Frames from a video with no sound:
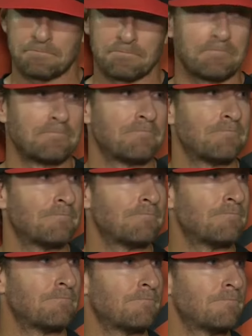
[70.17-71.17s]
A week
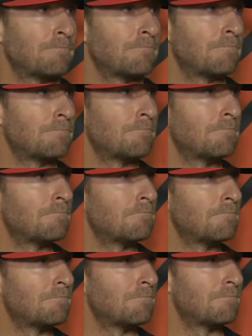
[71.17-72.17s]
ago, the narrative
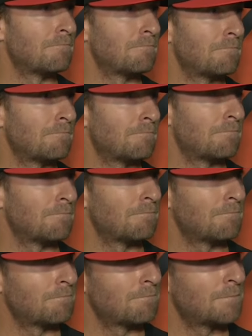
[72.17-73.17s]
was, you know, going
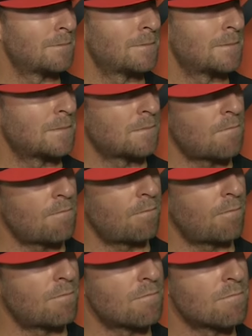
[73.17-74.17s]
into the Yankee
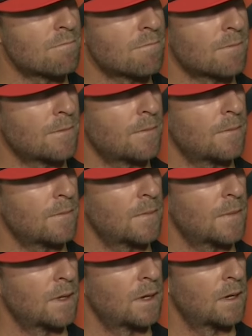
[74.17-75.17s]
series, you need to help in the
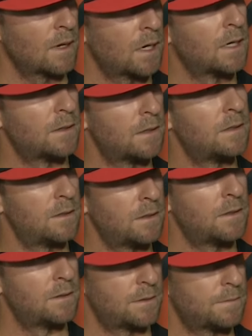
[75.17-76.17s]
bullpen. Yankee
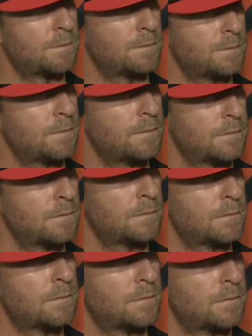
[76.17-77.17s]
series and this series,
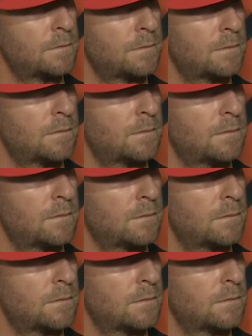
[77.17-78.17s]
that narrative has
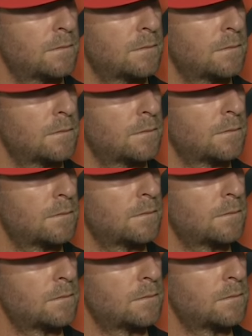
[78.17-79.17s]
changed. Has it been
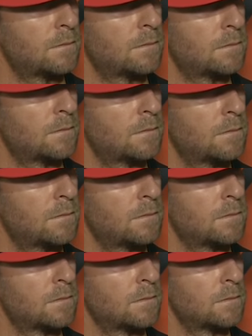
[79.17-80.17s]
strategic or
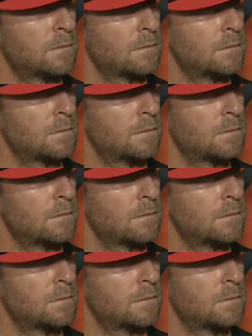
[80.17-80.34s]
mentally?